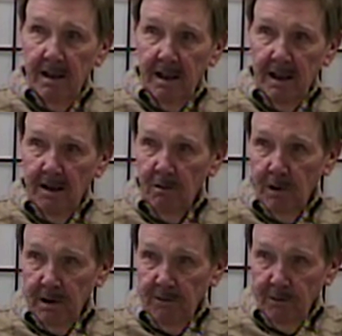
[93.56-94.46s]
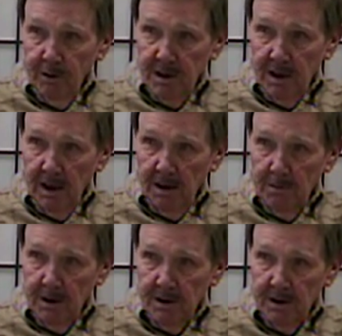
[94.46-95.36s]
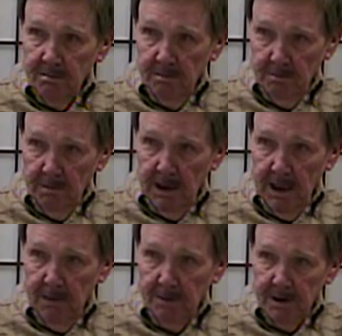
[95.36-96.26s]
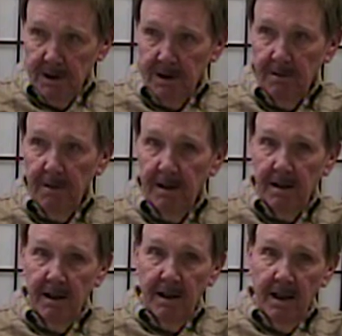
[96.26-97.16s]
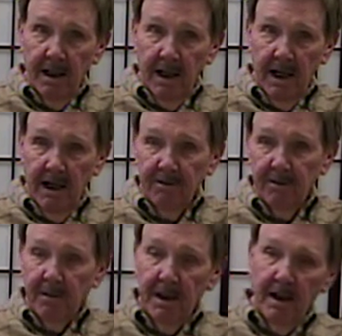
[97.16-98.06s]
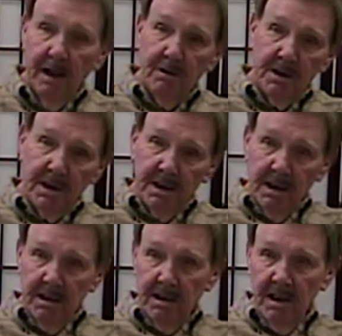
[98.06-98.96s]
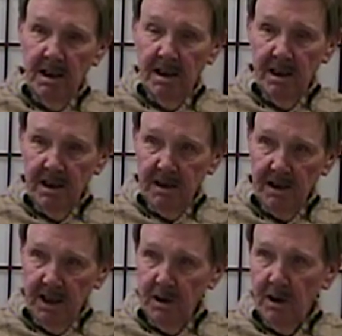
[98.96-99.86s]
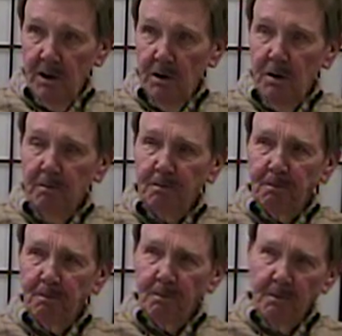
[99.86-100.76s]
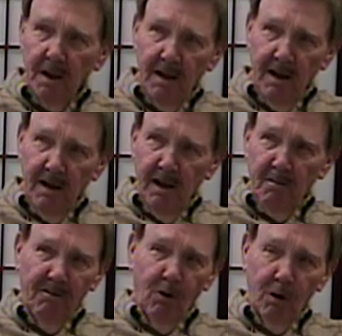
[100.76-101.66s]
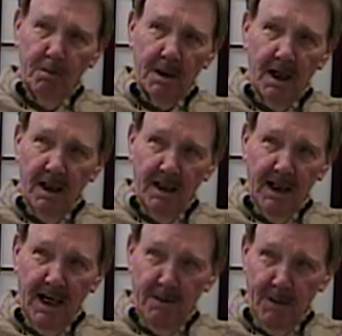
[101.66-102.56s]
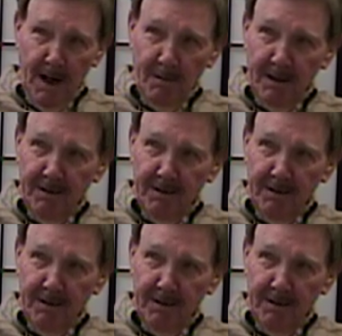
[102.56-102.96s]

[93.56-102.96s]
and went to Fort Snelling, Minneapolis. And from there I was sent to Fort McClellan, Alabama.